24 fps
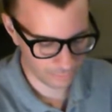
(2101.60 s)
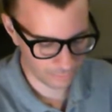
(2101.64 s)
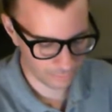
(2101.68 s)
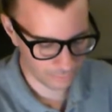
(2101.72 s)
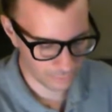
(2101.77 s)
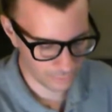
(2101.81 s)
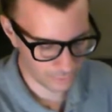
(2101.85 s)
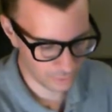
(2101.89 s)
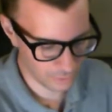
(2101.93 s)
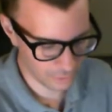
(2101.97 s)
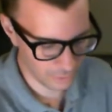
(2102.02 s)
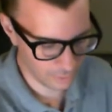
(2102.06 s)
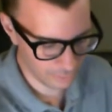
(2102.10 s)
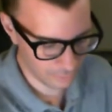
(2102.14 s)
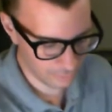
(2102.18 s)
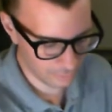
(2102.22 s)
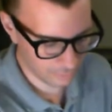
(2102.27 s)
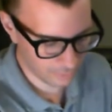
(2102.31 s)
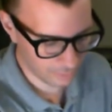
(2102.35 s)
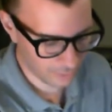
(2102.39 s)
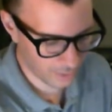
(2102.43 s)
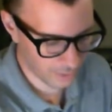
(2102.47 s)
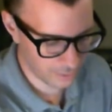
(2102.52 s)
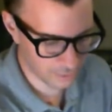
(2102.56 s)
you can
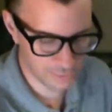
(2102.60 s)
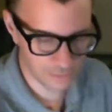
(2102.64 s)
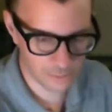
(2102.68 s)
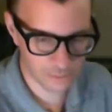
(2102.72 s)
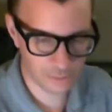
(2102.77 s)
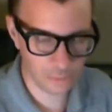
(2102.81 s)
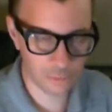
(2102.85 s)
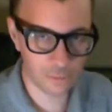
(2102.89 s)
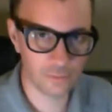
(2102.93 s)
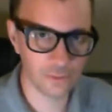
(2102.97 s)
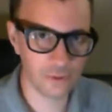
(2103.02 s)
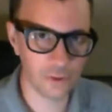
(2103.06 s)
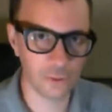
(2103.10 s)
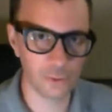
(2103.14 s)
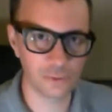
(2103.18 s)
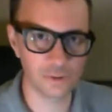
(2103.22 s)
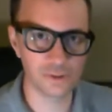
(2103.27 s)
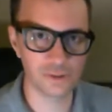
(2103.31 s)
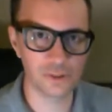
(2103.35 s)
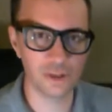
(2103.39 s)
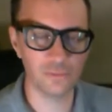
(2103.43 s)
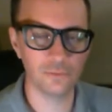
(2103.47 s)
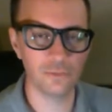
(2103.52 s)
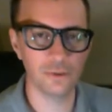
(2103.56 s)
find some of the old
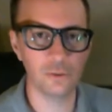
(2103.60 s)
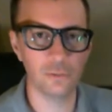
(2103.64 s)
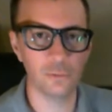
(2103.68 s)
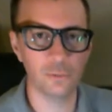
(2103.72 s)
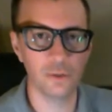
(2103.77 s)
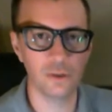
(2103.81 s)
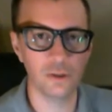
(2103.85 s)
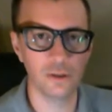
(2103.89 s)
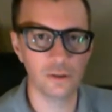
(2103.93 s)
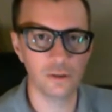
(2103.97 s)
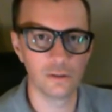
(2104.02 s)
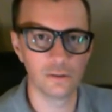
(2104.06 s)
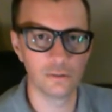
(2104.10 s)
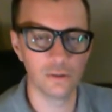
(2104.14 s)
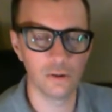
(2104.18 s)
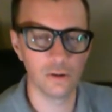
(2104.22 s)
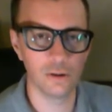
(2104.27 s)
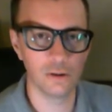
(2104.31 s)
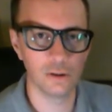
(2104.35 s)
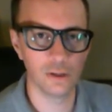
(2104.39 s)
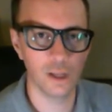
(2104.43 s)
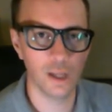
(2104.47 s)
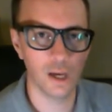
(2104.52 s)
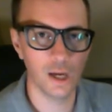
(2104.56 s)
stuff that we did
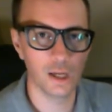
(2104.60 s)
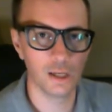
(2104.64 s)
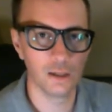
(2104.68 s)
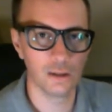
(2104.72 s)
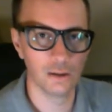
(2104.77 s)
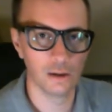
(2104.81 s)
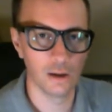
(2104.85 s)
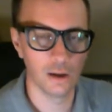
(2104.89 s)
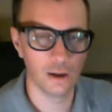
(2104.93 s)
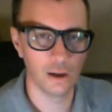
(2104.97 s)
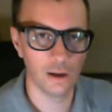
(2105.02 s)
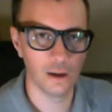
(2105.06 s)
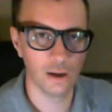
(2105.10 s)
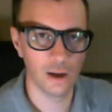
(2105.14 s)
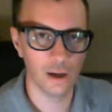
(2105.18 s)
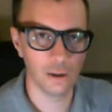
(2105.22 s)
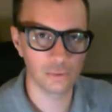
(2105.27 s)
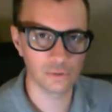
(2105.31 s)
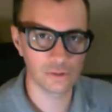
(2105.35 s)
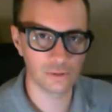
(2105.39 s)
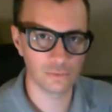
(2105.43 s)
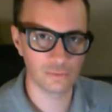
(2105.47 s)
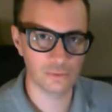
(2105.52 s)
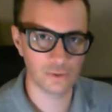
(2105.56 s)
online. I was
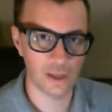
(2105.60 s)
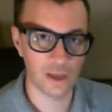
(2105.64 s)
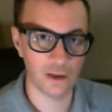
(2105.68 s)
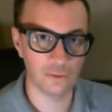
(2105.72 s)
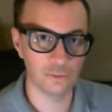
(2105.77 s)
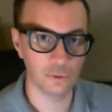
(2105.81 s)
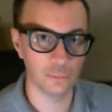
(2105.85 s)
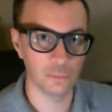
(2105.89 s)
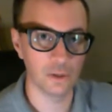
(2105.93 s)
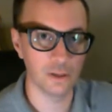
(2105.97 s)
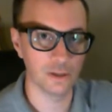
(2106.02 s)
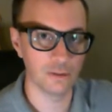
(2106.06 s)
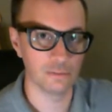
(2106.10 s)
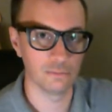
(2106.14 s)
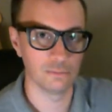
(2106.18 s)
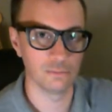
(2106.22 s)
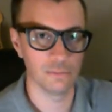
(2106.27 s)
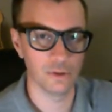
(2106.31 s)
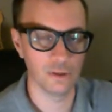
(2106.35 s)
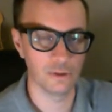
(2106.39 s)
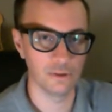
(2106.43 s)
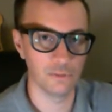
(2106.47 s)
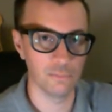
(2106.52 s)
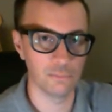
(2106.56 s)
at the Afterbeat
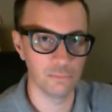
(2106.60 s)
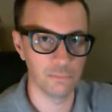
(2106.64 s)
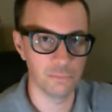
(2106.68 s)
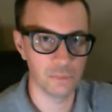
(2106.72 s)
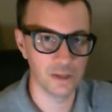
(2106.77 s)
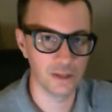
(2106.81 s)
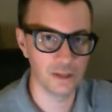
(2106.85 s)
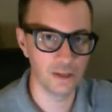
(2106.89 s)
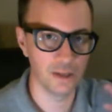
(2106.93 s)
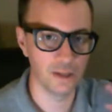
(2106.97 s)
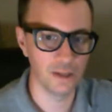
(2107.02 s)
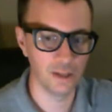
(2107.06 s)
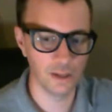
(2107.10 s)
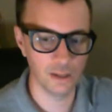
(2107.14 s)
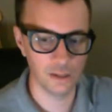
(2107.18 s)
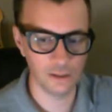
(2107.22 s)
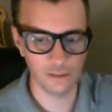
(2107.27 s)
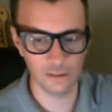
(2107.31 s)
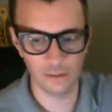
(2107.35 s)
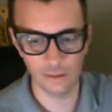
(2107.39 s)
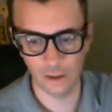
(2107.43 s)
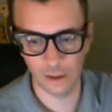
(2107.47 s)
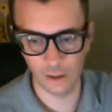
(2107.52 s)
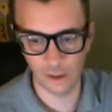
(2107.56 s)
at the
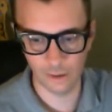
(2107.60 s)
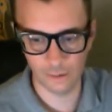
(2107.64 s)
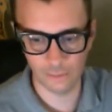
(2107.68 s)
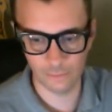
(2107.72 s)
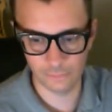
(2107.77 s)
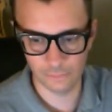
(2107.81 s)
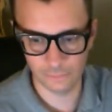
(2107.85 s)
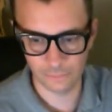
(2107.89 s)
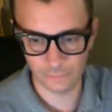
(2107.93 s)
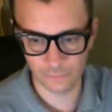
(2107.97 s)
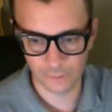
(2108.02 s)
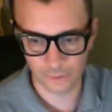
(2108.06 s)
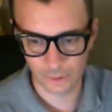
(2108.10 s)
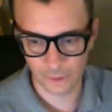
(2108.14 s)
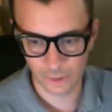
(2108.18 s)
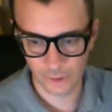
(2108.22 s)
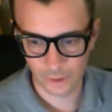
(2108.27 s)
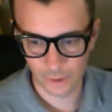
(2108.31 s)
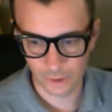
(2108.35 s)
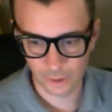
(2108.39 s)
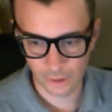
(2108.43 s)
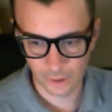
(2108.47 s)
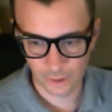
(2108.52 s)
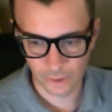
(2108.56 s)
beginning of
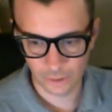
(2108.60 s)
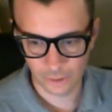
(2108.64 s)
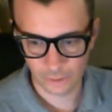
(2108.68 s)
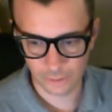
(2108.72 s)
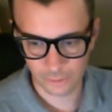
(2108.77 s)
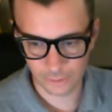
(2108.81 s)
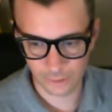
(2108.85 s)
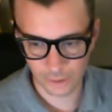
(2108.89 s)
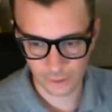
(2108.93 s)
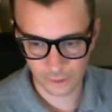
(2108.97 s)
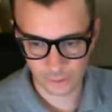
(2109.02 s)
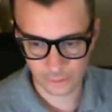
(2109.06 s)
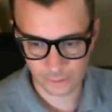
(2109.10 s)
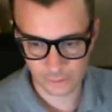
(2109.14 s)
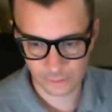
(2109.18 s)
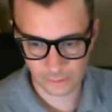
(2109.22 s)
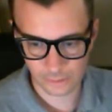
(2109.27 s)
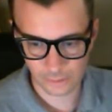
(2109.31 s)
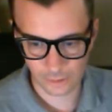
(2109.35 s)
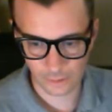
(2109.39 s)
things.